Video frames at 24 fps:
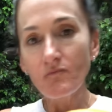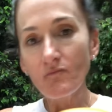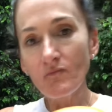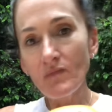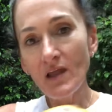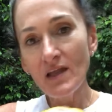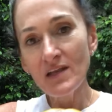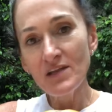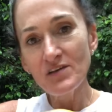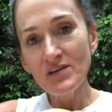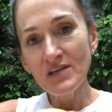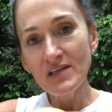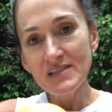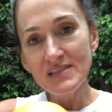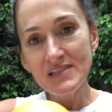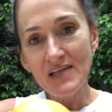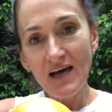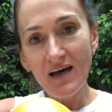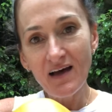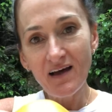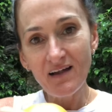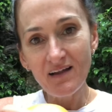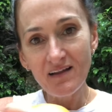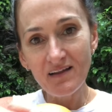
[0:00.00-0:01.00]
and you can
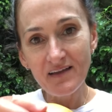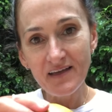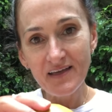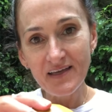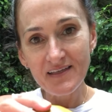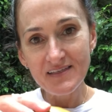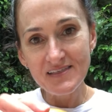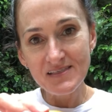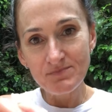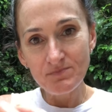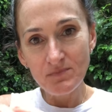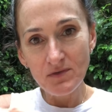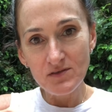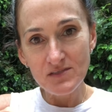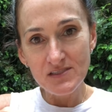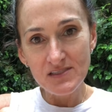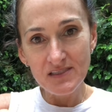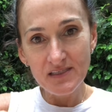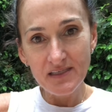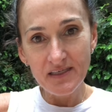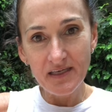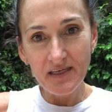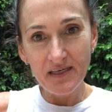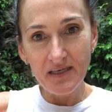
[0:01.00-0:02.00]
tell it's
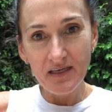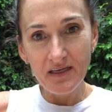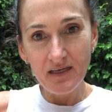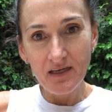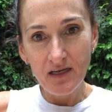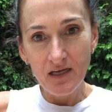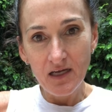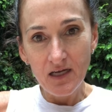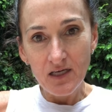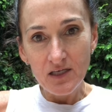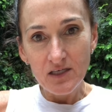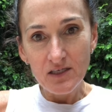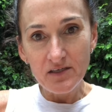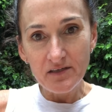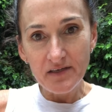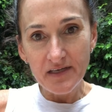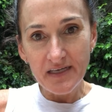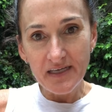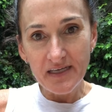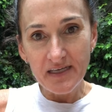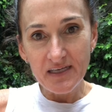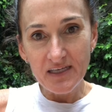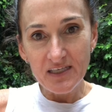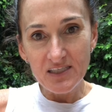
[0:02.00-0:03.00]
mostly
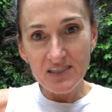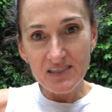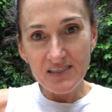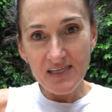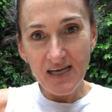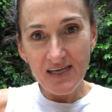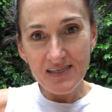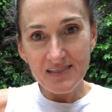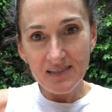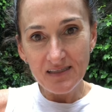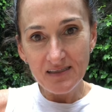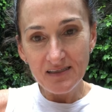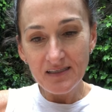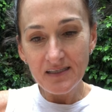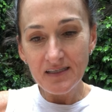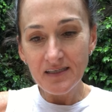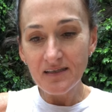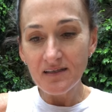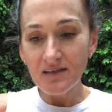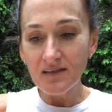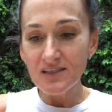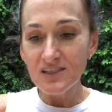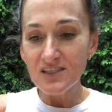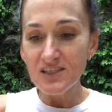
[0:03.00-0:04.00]
green. It just has a
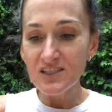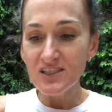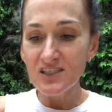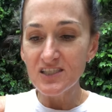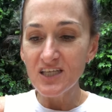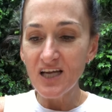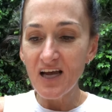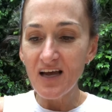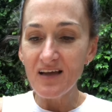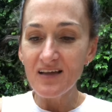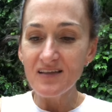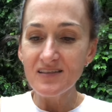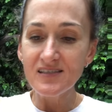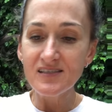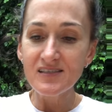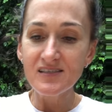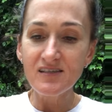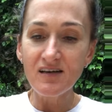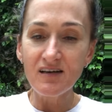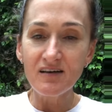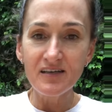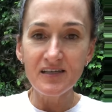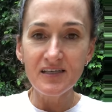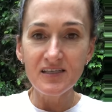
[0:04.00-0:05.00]
little, it's just
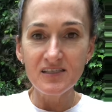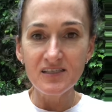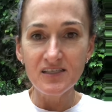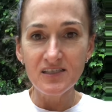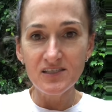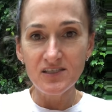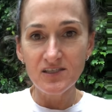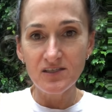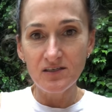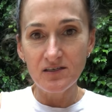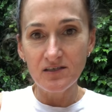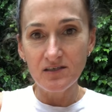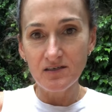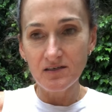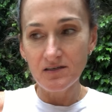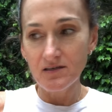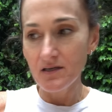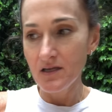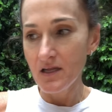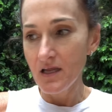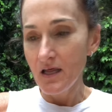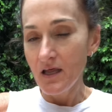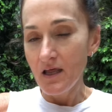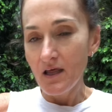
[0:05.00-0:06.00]
starting to turn
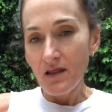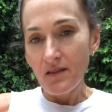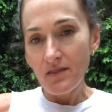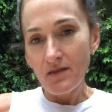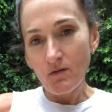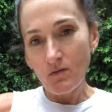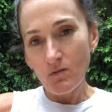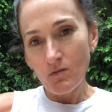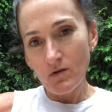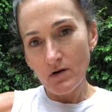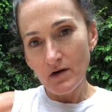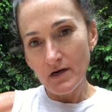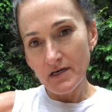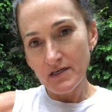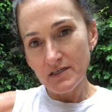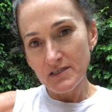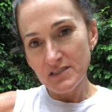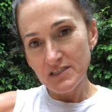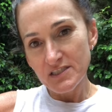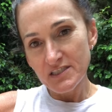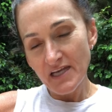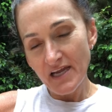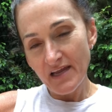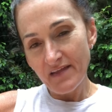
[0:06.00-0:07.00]
the
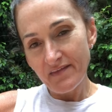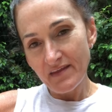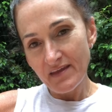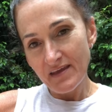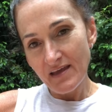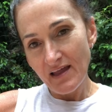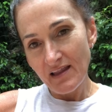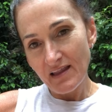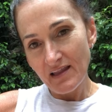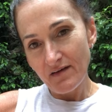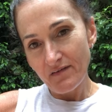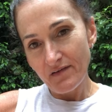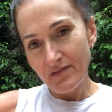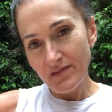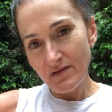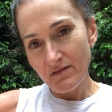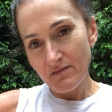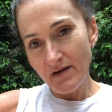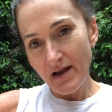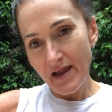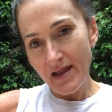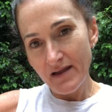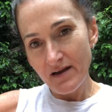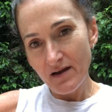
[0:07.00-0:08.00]
orange and the yellow and the
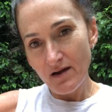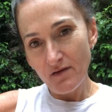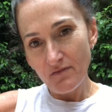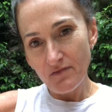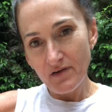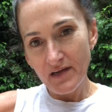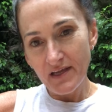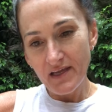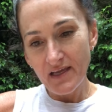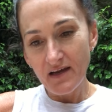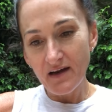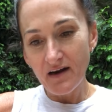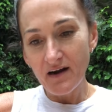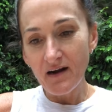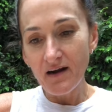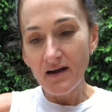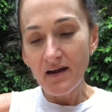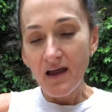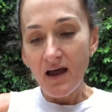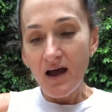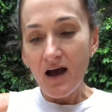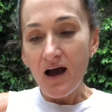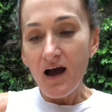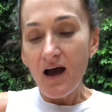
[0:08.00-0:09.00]
red over here.
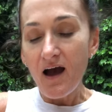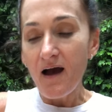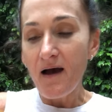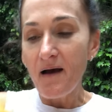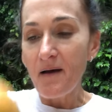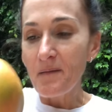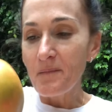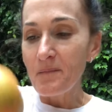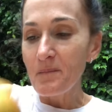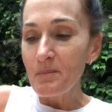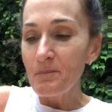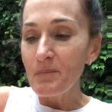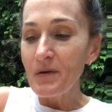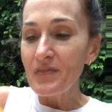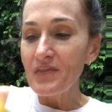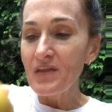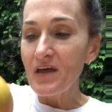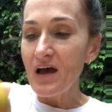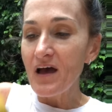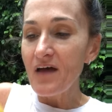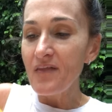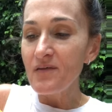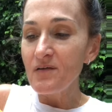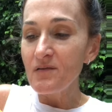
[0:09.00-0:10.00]
But the
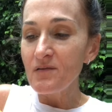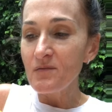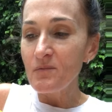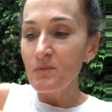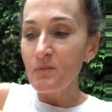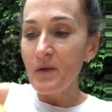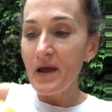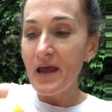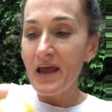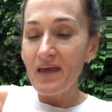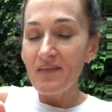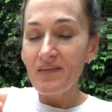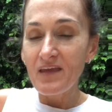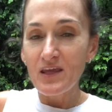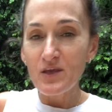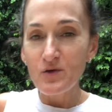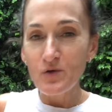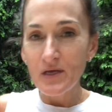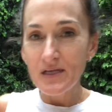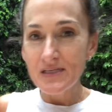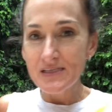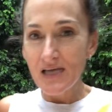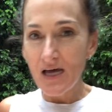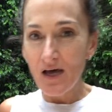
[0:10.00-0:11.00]
other way that you
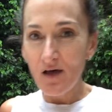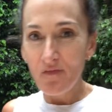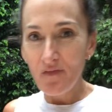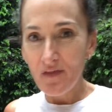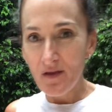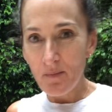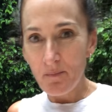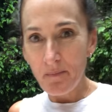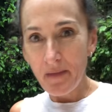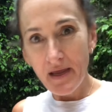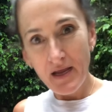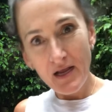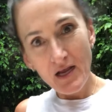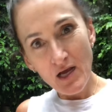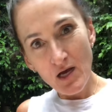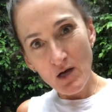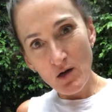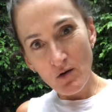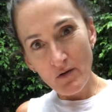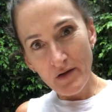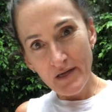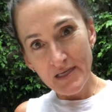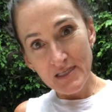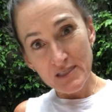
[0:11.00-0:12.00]
can tell that a
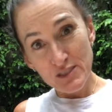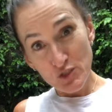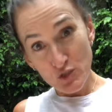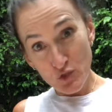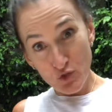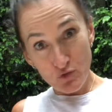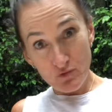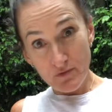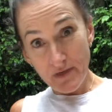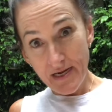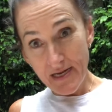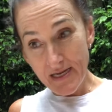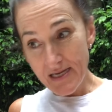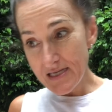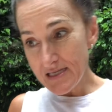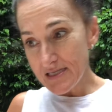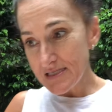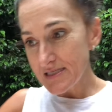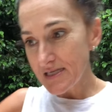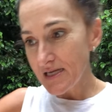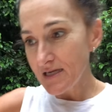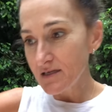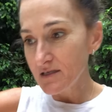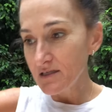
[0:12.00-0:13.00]
mango is
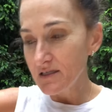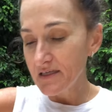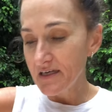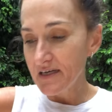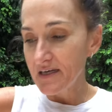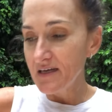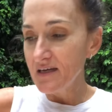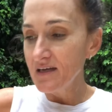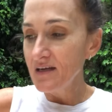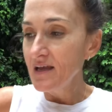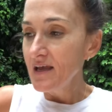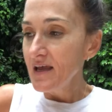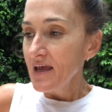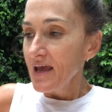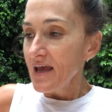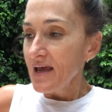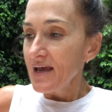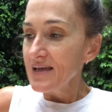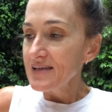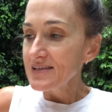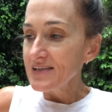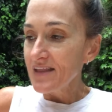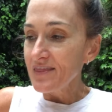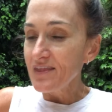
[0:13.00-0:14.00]
great and good
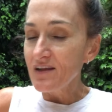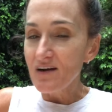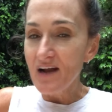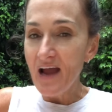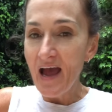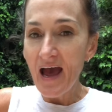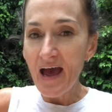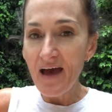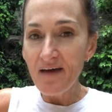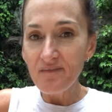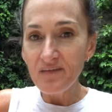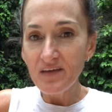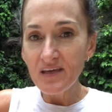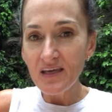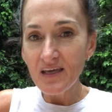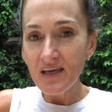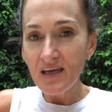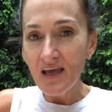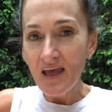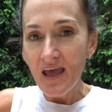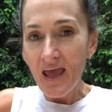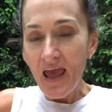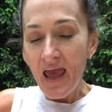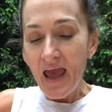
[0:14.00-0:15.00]
is that they're heavy
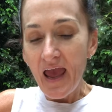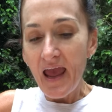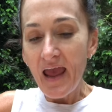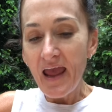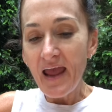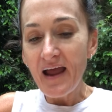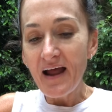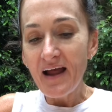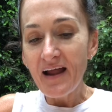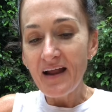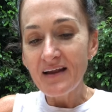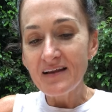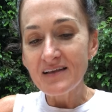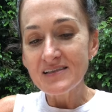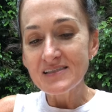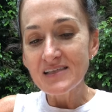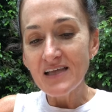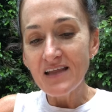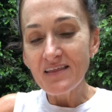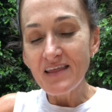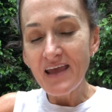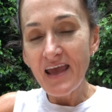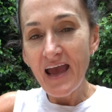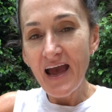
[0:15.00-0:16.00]
and
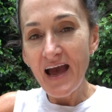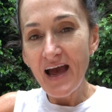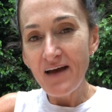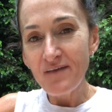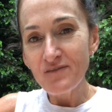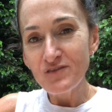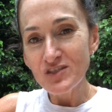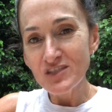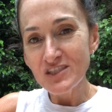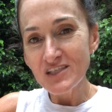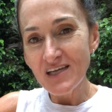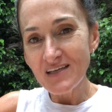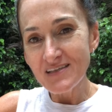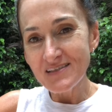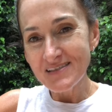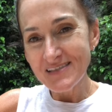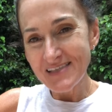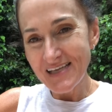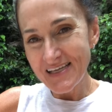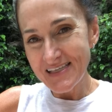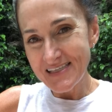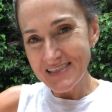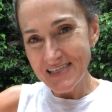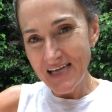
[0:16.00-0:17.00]
they have just
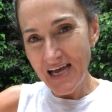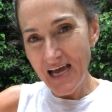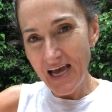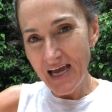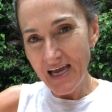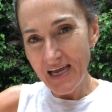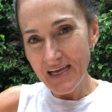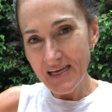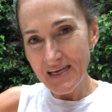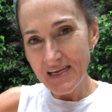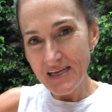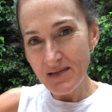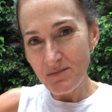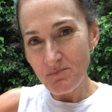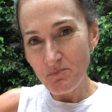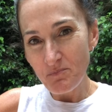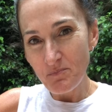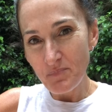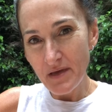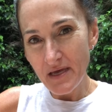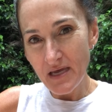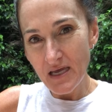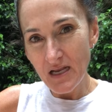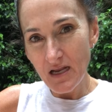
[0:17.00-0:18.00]
a tiny
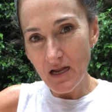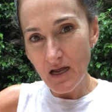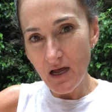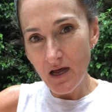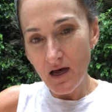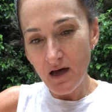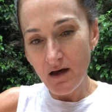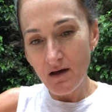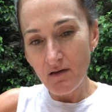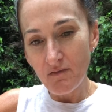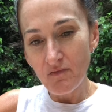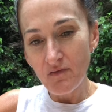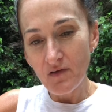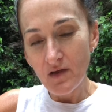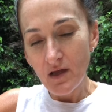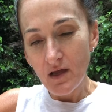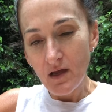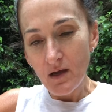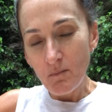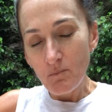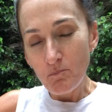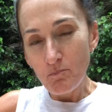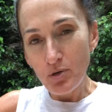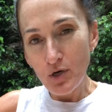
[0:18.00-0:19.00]
bit of
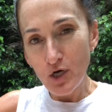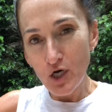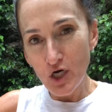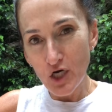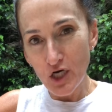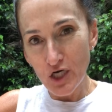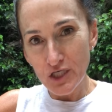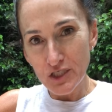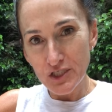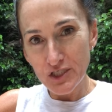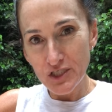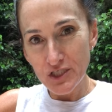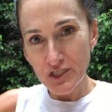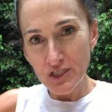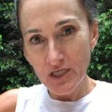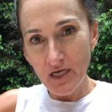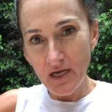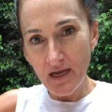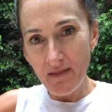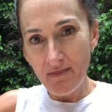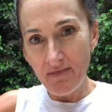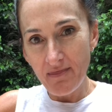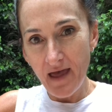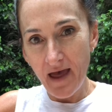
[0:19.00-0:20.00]
push
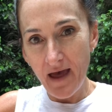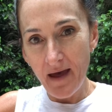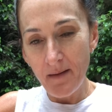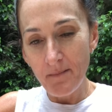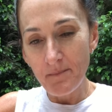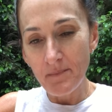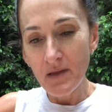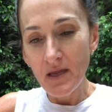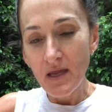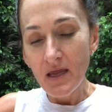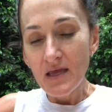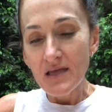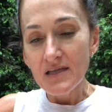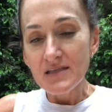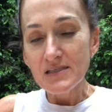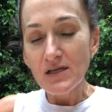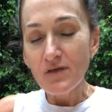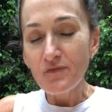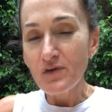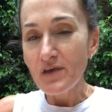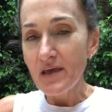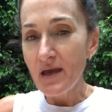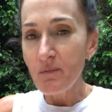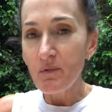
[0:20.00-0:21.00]
in them. So
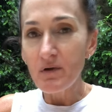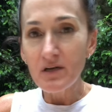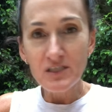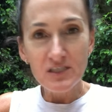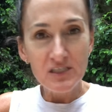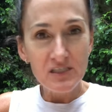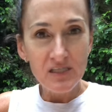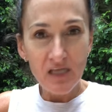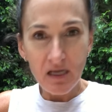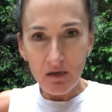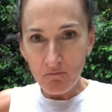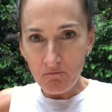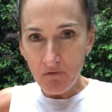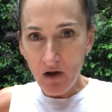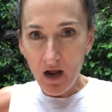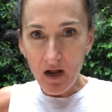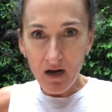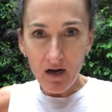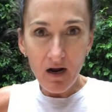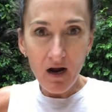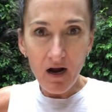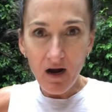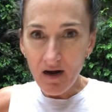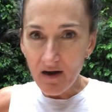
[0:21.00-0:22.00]
if you get one that's just like
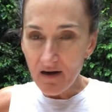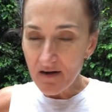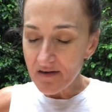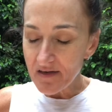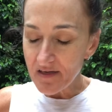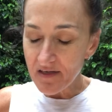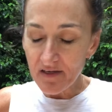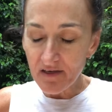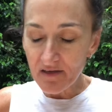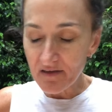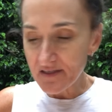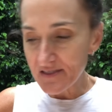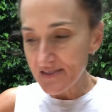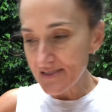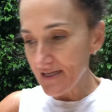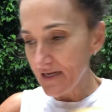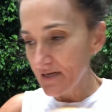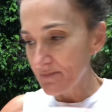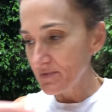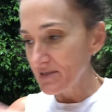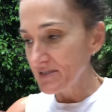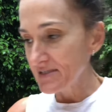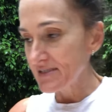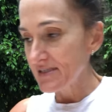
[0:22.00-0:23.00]
rock hard, you're just
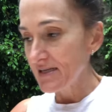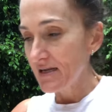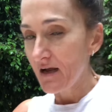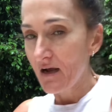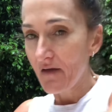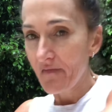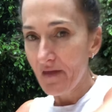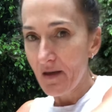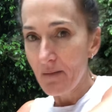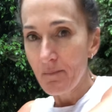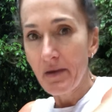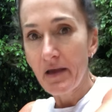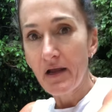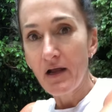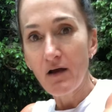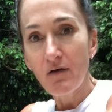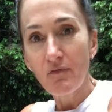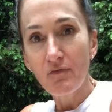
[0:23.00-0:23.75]
going to be sitting on that mango